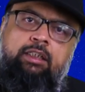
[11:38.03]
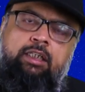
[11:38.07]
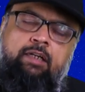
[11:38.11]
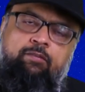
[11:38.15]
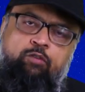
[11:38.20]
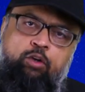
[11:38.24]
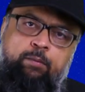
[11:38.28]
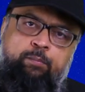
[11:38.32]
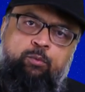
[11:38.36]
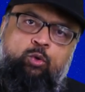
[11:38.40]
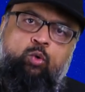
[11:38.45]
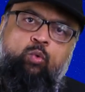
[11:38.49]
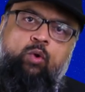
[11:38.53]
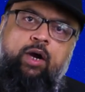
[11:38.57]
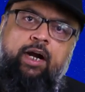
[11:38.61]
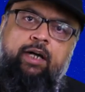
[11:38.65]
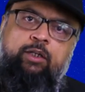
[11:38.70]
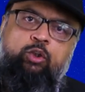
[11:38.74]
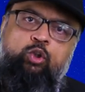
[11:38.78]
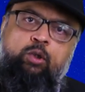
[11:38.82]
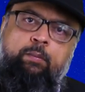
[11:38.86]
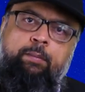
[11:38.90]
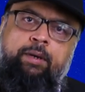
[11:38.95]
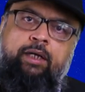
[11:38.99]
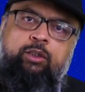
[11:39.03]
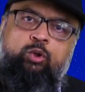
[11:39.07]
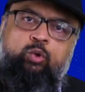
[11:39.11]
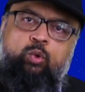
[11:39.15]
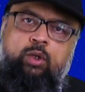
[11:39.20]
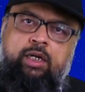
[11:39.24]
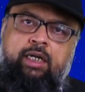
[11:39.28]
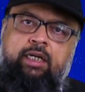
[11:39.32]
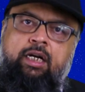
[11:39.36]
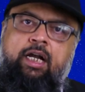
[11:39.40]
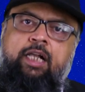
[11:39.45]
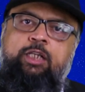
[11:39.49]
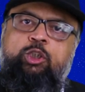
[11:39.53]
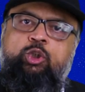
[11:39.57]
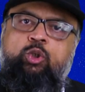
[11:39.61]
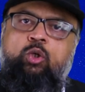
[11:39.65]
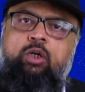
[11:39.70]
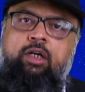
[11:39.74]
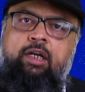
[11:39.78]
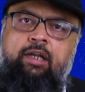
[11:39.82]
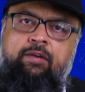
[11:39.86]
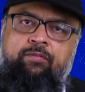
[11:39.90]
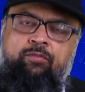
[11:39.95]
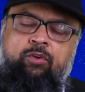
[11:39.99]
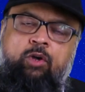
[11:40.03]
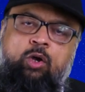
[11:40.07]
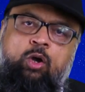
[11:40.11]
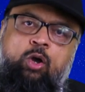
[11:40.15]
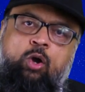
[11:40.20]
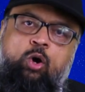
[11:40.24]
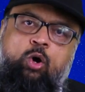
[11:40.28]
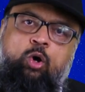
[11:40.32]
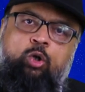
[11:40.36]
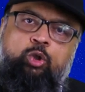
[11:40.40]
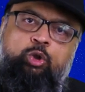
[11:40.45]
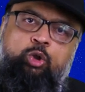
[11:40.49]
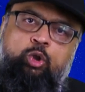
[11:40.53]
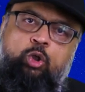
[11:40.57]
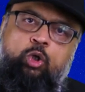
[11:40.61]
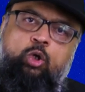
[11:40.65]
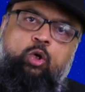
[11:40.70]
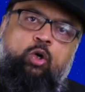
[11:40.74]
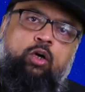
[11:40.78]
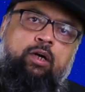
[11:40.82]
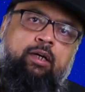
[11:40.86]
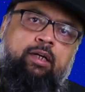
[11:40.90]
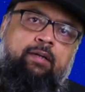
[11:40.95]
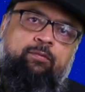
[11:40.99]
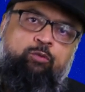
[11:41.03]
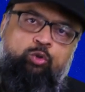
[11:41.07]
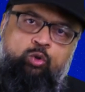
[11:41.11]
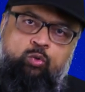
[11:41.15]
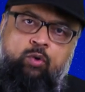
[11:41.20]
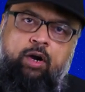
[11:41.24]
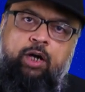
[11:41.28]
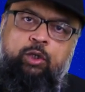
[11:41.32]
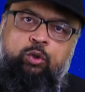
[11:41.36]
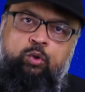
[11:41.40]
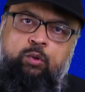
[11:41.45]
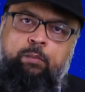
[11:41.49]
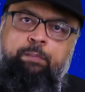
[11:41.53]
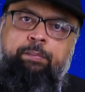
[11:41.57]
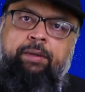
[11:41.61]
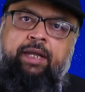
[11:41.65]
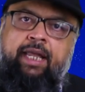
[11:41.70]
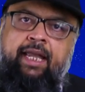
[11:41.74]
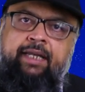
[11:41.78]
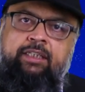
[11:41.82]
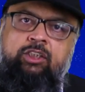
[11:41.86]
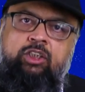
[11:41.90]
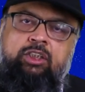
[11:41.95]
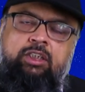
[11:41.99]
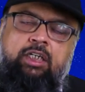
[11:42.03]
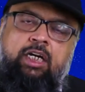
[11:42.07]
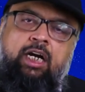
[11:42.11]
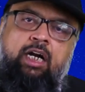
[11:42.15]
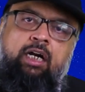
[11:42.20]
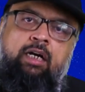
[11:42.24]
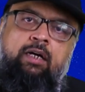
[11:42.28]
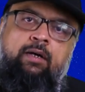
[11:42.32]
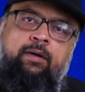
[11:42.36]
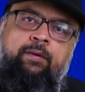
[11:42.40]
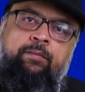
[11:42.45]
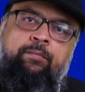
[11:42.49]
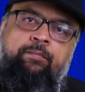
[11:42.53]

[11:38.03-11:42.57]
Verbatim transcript: They will provide you, but you can also live on your own if you want to pay extra.